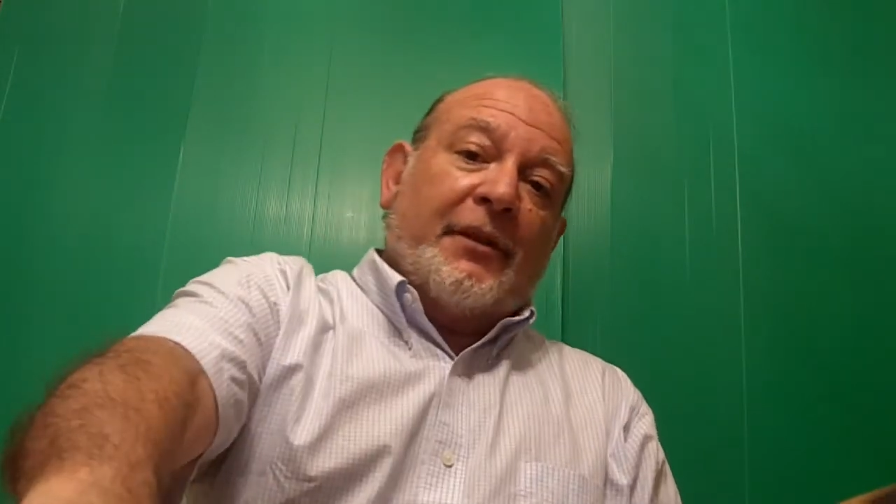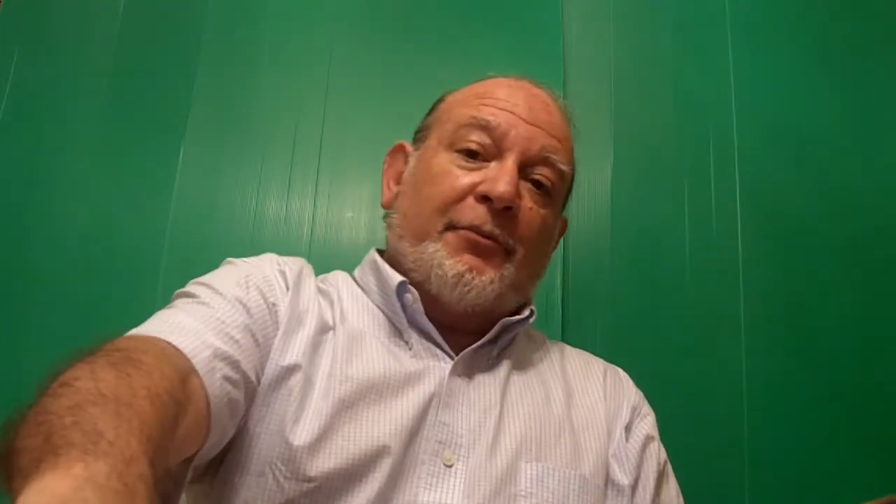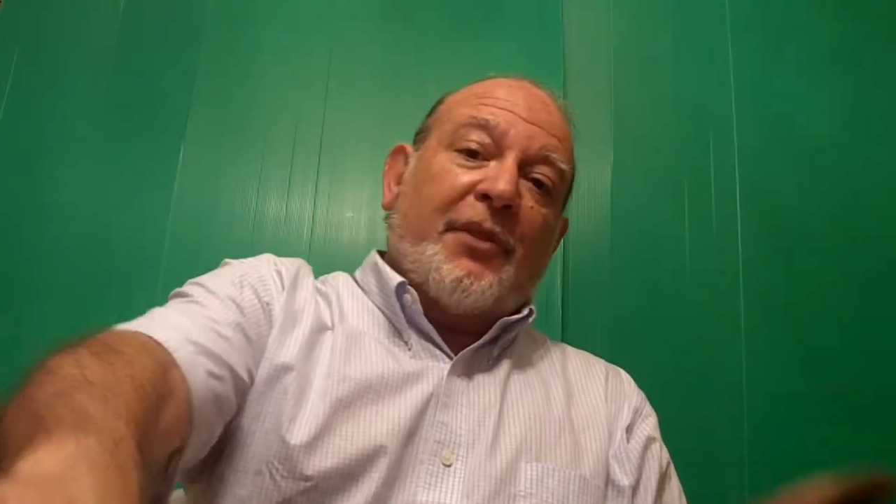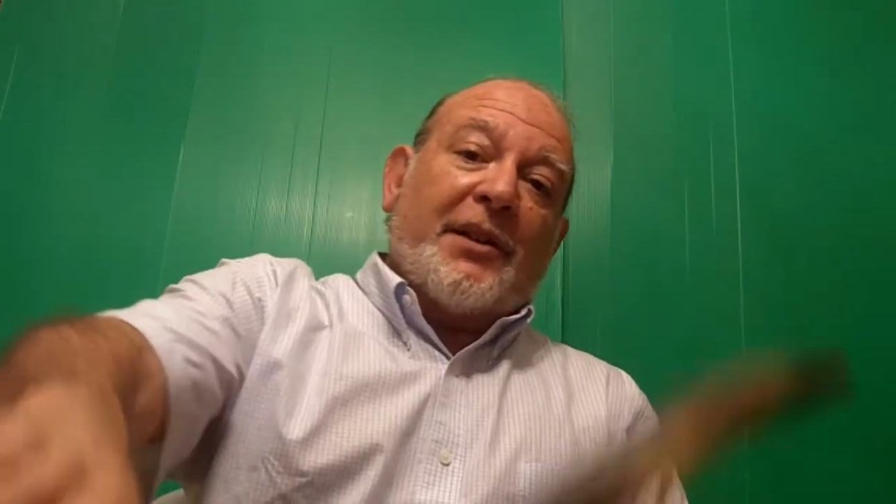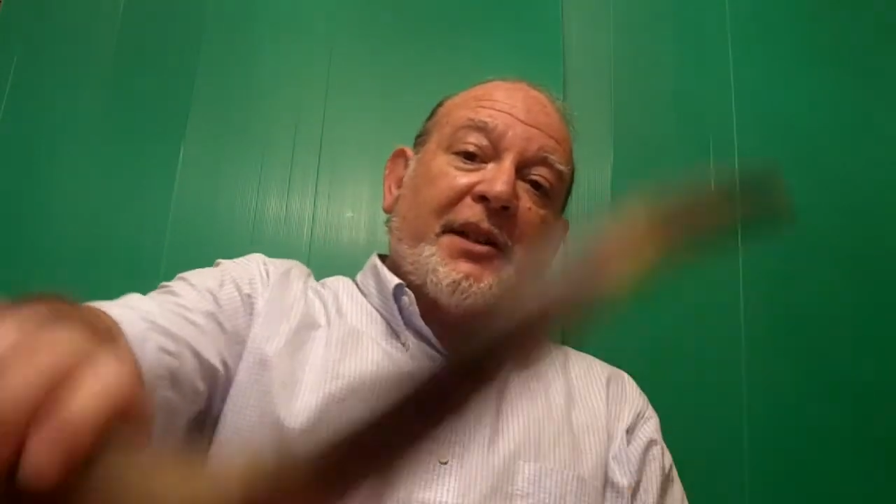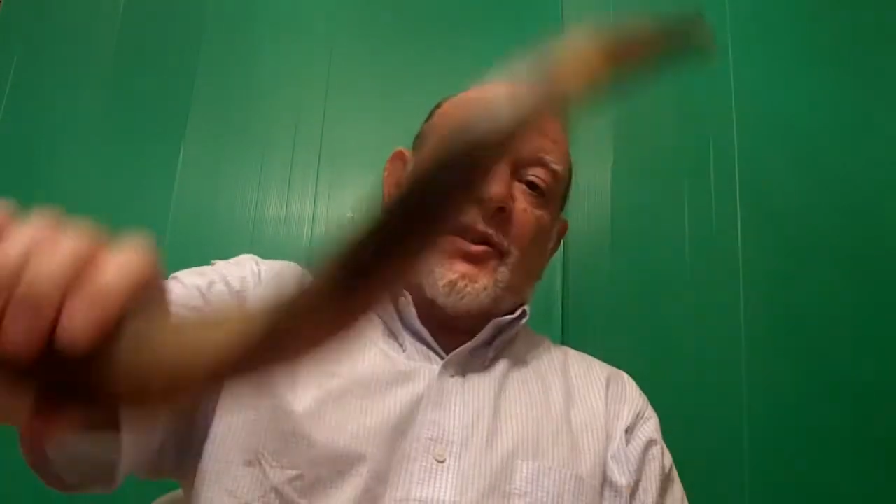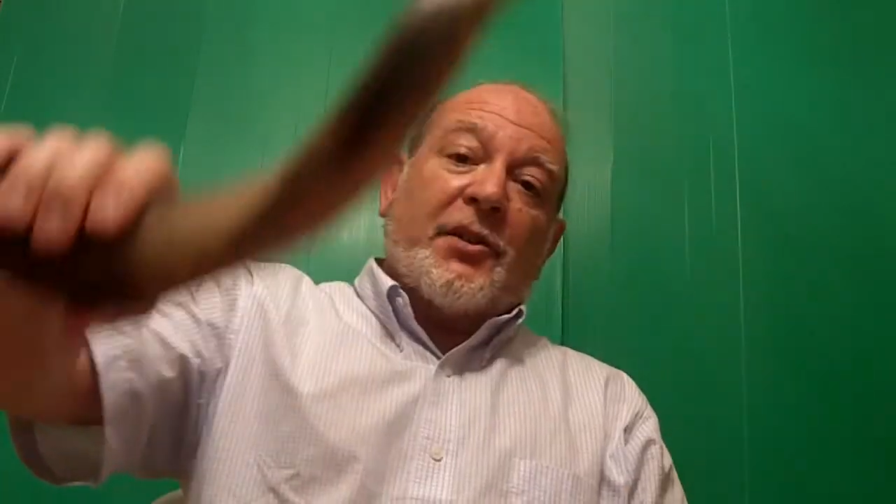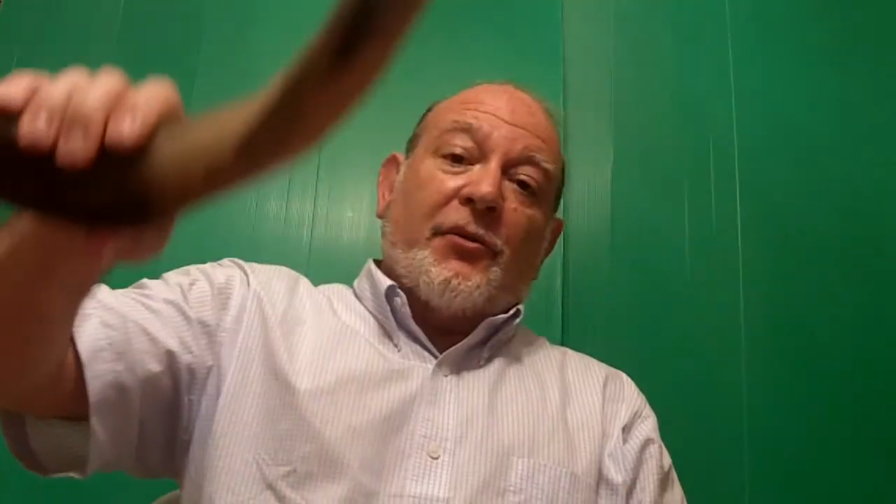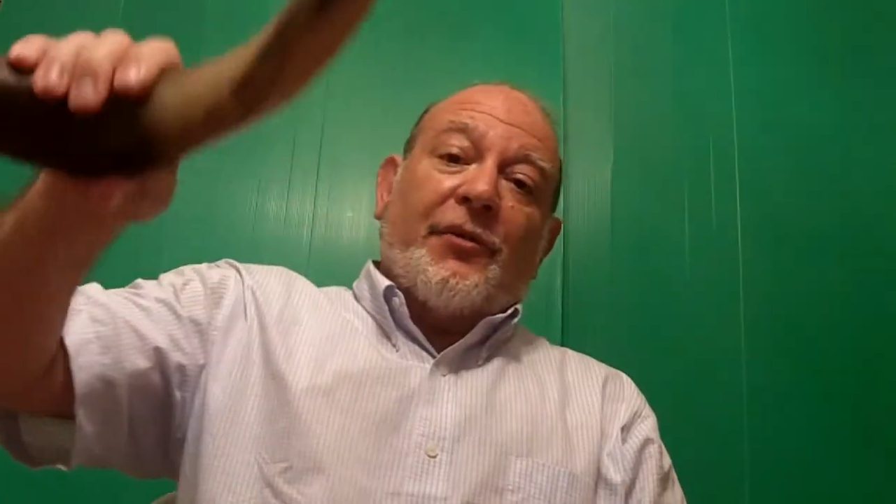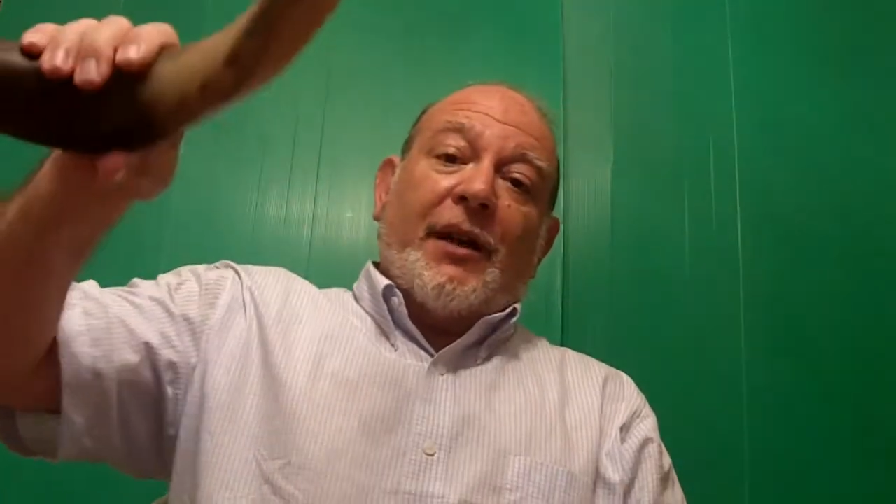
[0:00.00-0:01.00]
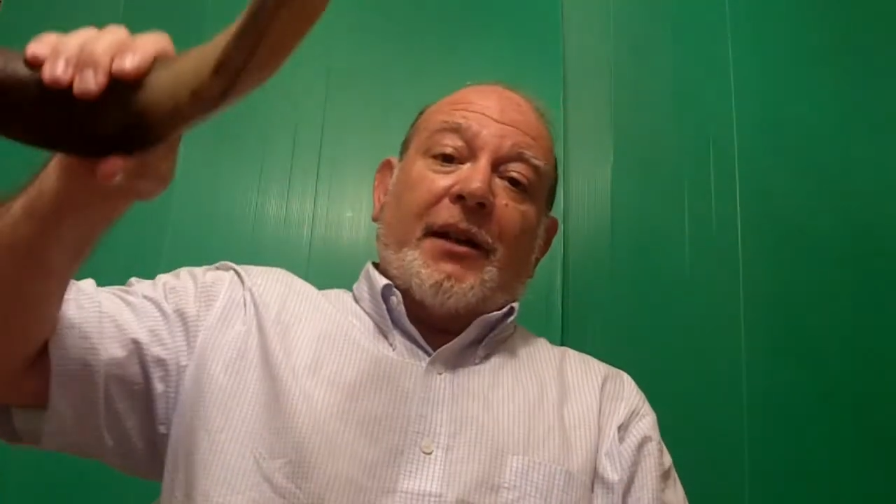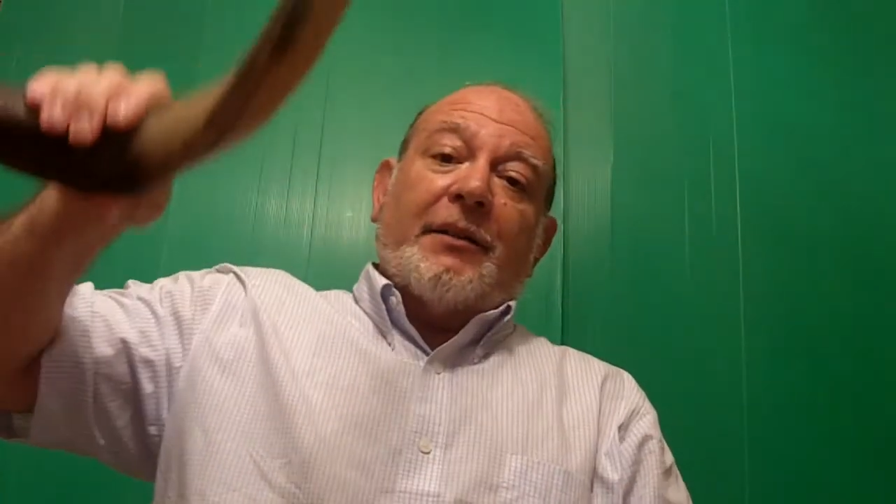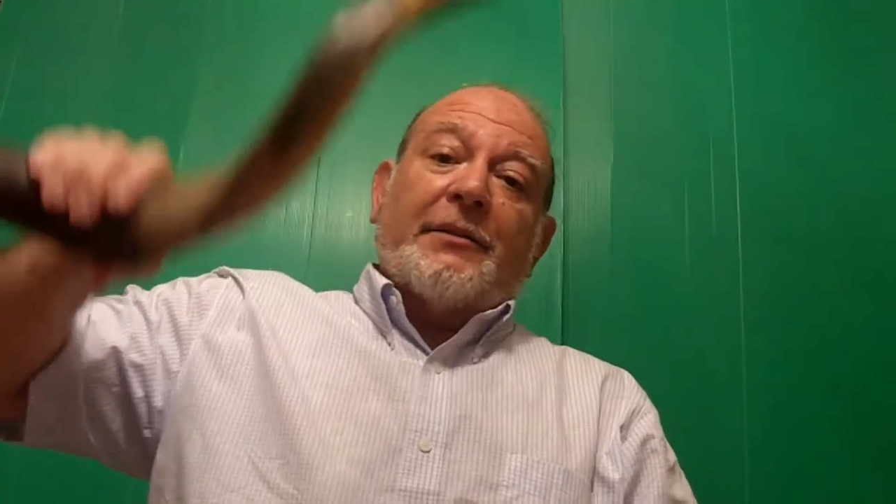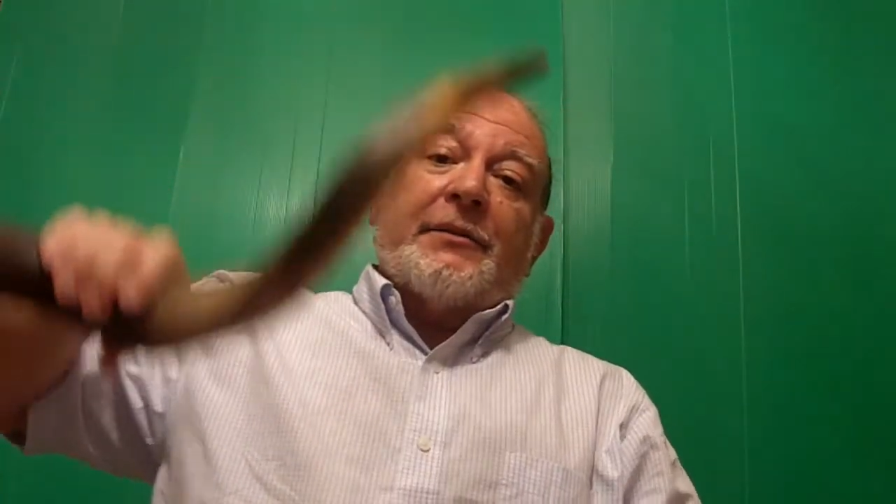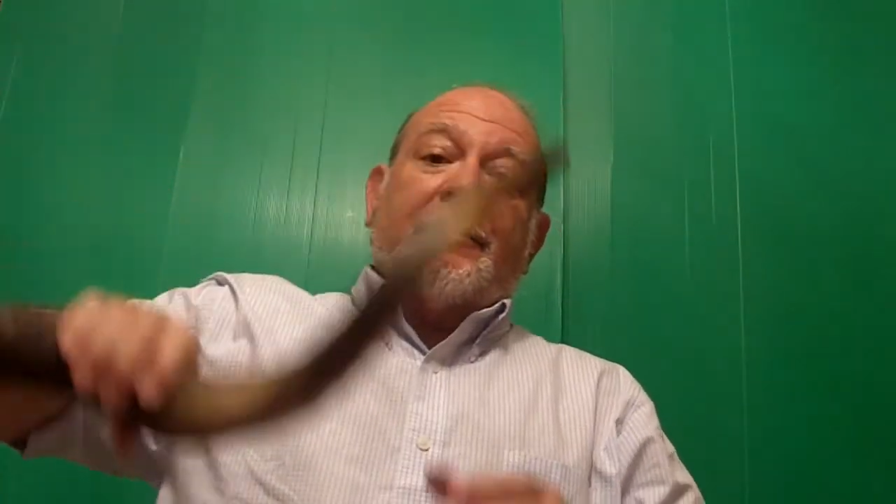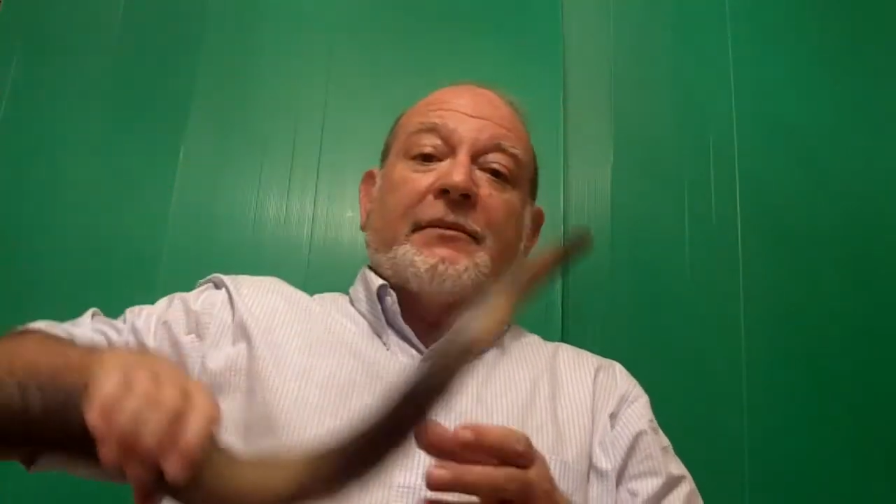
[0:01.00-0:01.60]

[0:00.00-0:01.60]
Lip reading: of Project Shofar,